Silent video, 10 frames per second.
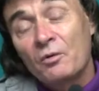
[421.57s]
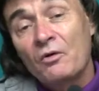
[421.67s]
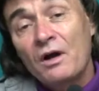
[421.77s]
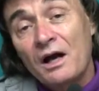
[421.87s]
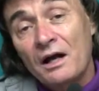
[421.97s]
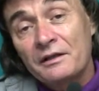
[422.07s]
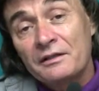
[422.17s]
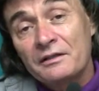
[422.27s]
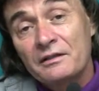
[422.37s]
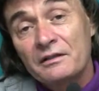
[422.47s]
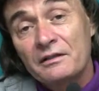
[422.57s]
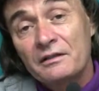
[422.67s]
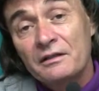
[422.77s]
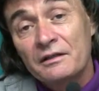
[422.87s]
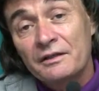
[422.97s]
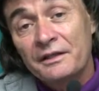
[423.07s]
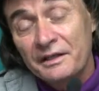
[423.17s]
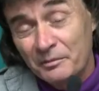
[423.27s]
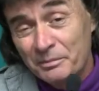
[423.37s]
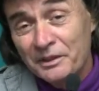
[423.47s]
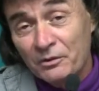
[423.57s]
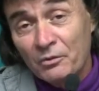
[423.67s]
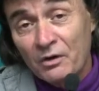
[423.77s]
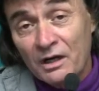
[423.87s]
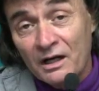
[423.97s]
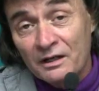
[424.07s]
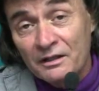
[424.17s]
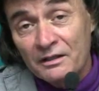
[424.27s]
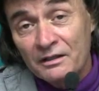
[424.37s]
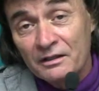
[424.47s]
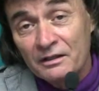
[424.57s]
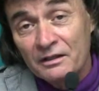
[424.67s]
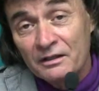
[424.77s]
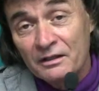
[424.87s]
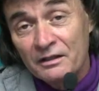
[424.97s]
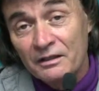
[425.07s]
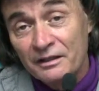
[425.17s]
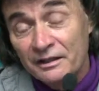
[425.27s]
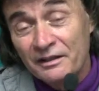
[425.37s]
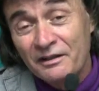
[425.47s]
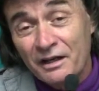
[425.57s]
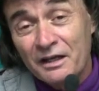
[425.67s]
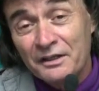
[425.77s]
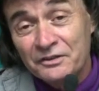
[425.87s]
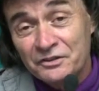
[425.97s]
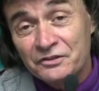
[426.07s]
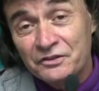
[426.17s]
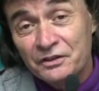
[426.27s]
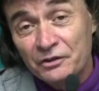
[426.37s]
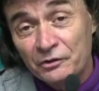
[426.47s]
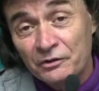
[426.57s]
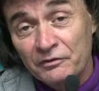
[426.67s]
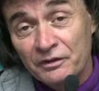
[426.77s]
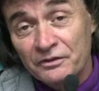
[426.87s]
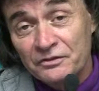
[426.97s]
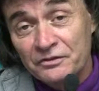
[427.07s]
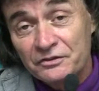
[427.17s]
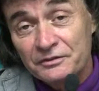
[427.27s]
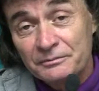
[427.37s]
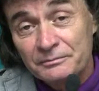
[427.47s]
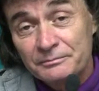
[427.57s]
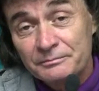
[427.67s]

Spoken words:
a rock can be a rock in a non-existent universe.